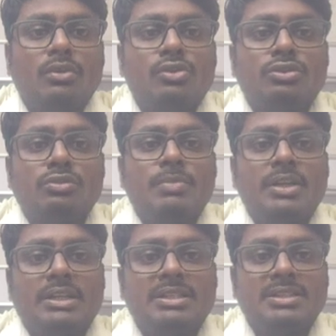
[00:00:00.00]
should be
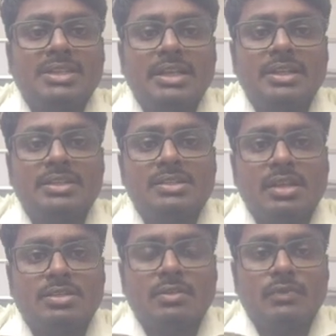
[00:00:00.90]
designed in such
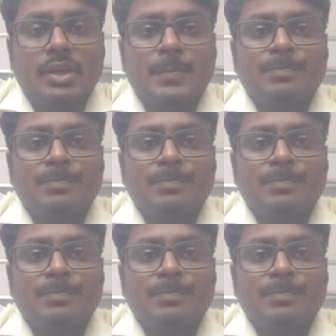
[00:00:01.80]
a way